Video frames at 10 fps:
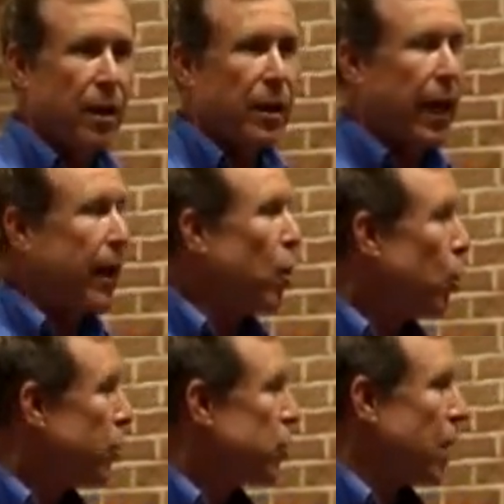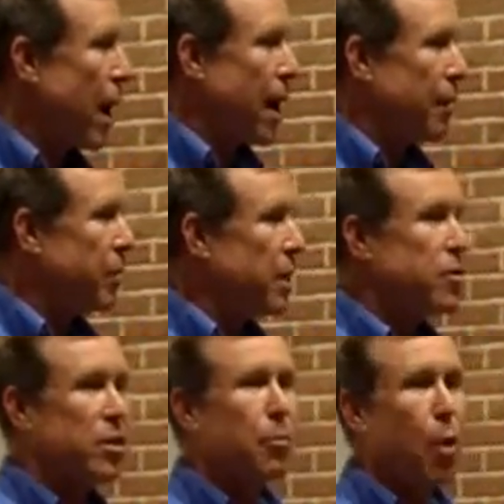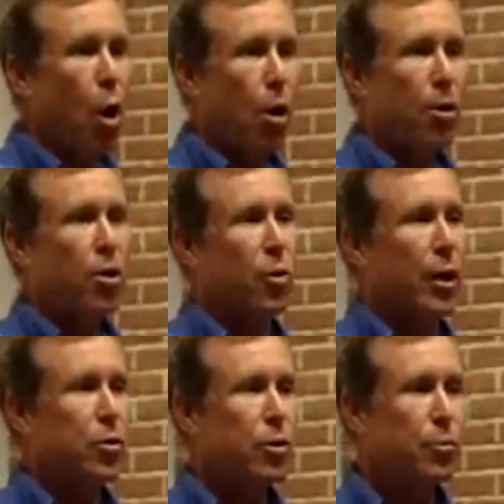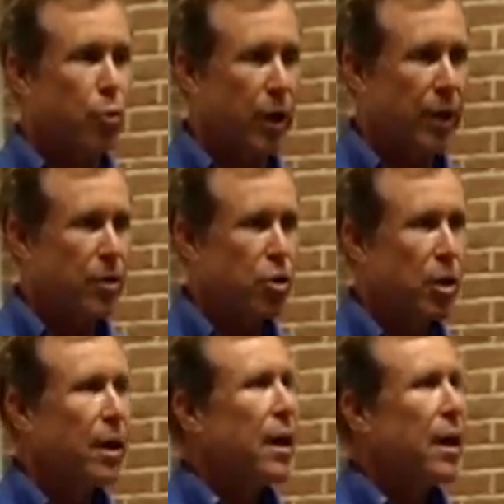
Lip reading: can't hold a job, lives in the park or under the bridge,